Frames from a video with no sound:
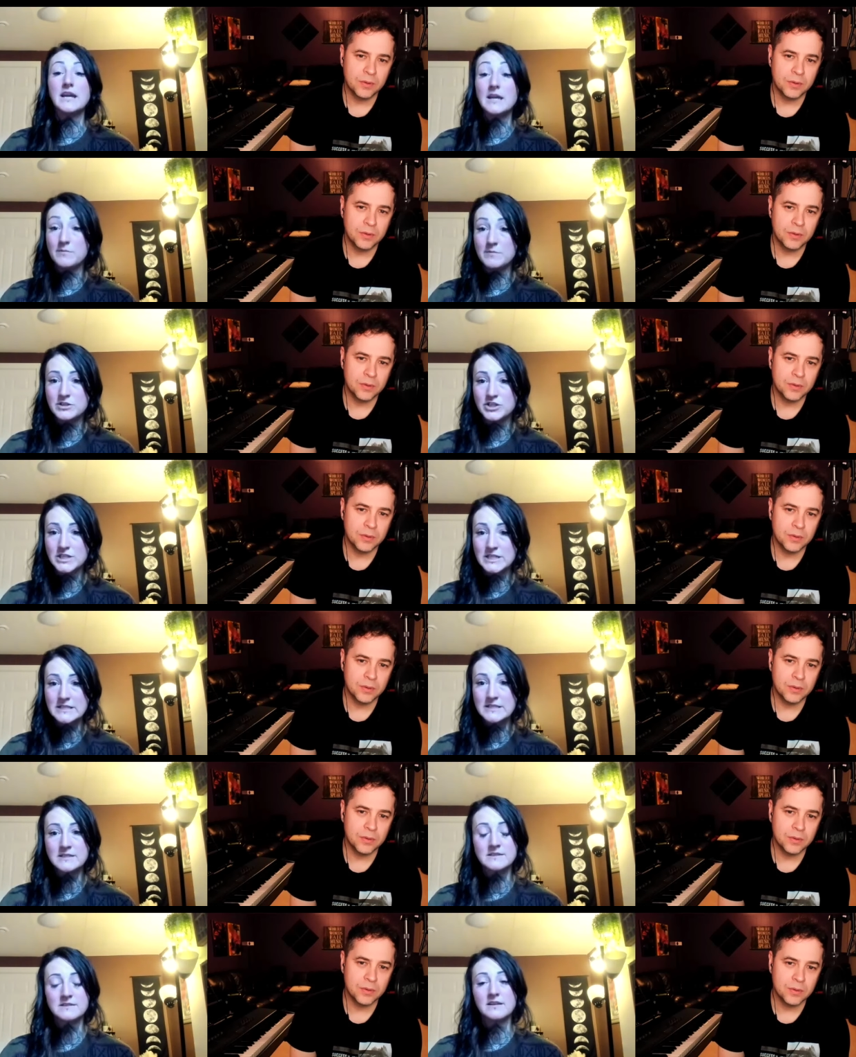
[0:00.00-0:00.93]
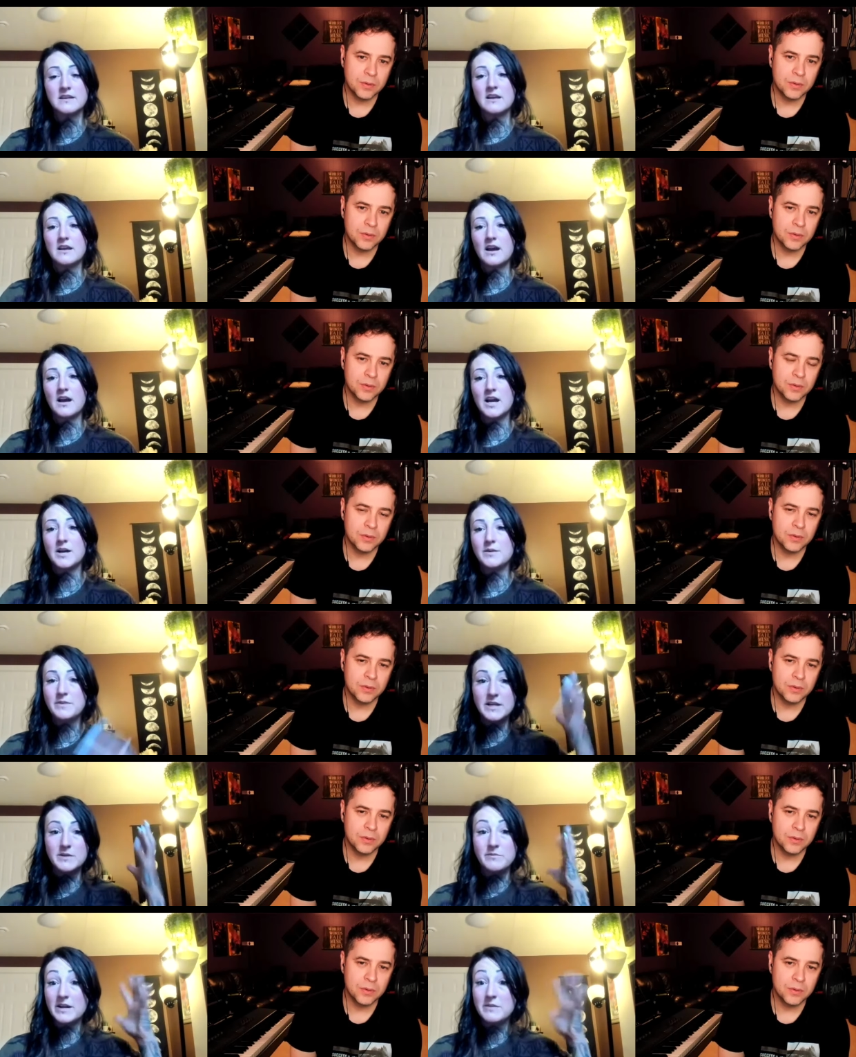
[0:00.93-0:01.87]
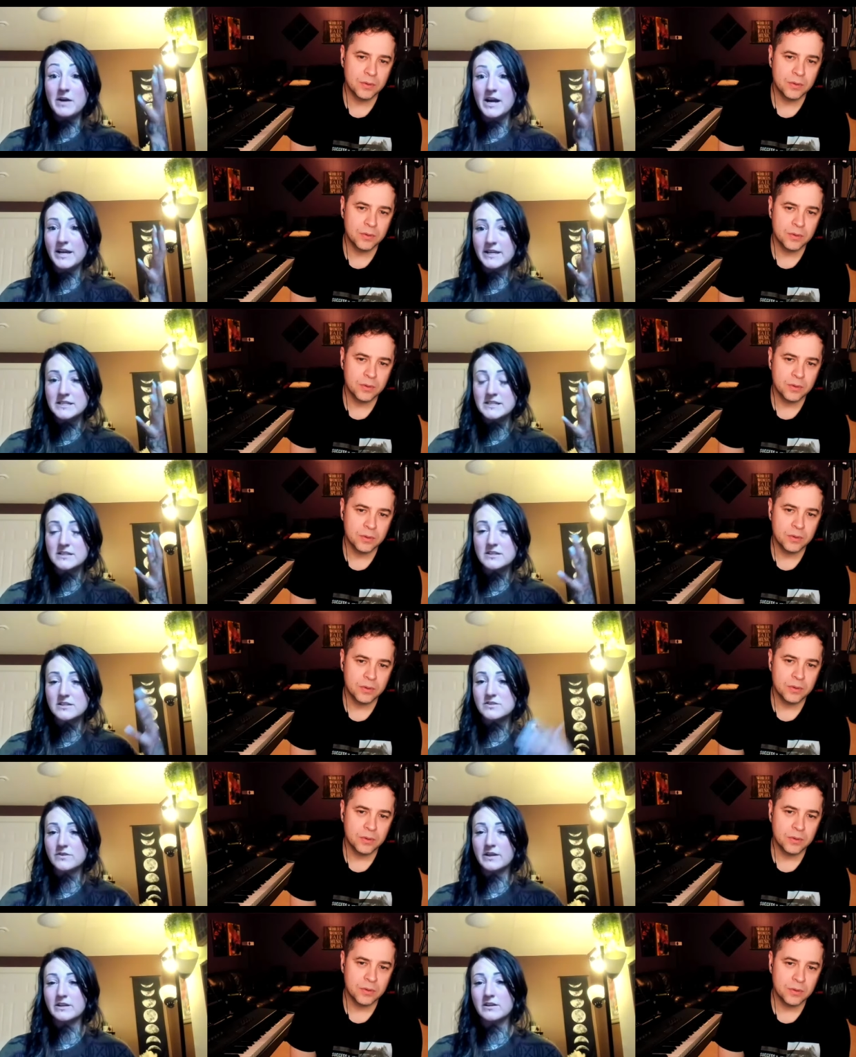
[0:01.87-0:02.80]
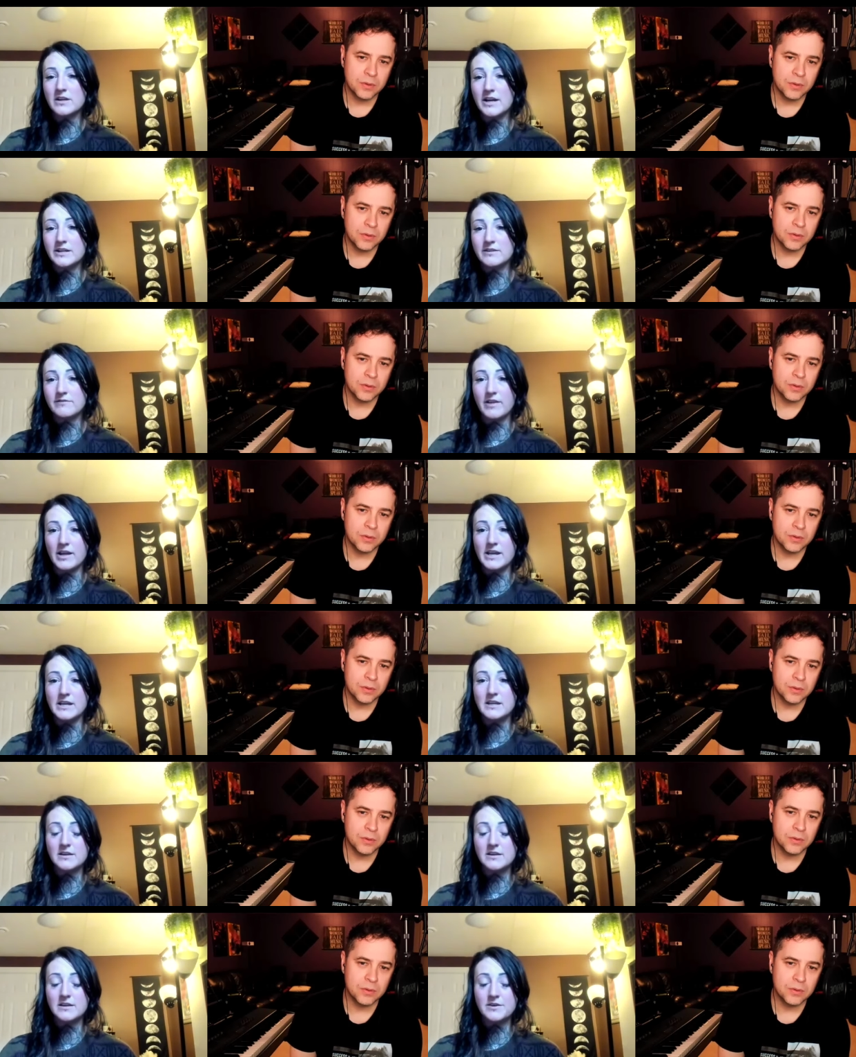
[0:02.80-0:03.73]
Speaker 1: images um, in my mind. So I could kind of like